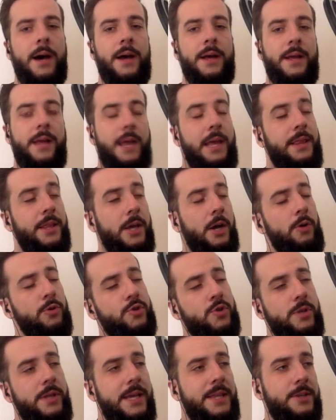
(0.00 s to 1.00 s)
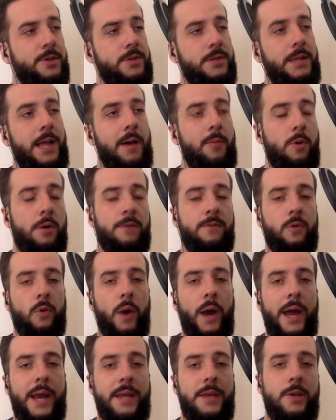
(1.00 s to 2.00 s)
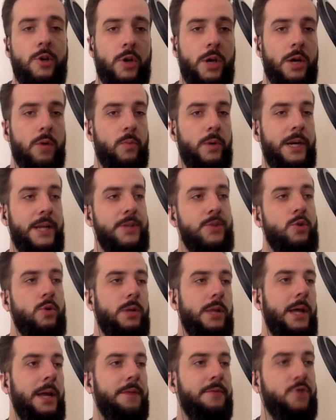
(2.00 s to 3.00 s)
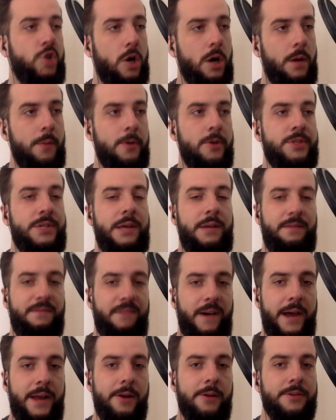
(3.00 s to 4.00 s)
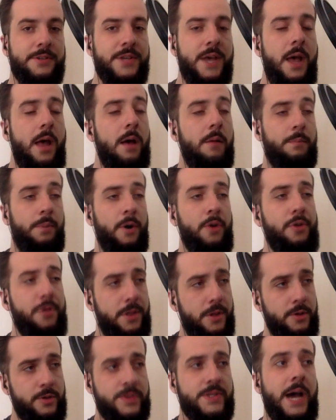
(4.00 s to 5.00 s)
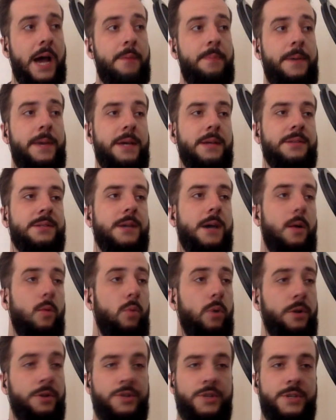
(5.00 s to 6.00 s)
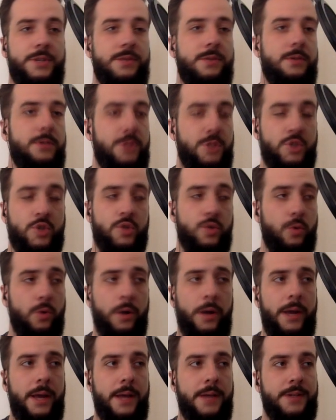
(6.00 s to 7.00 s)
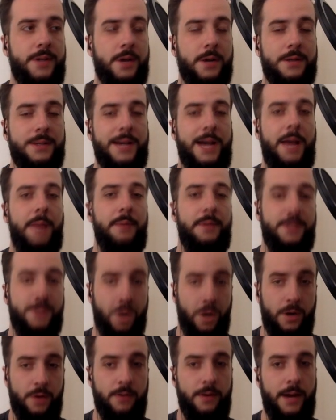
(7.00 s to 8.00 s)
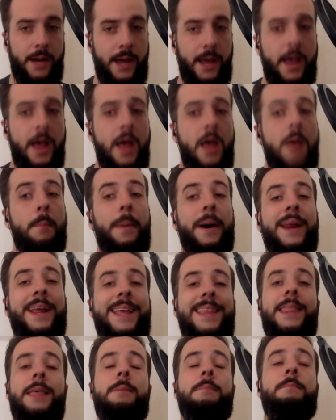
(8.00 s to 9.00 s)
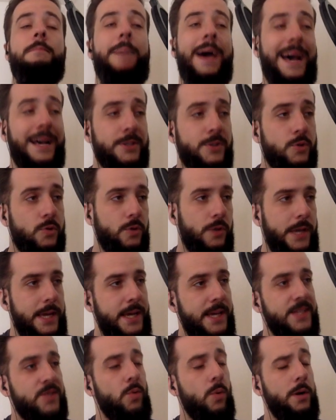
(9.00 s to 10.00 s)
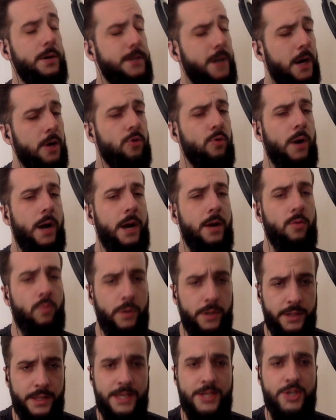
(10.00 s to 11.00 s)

In the Ultra League, there's a lot more variety. You're going to run into a lot of Charmers and Fighters. Both of those typings will just destroy Dark-type Darkrai. But in the Master League is where Darkrai really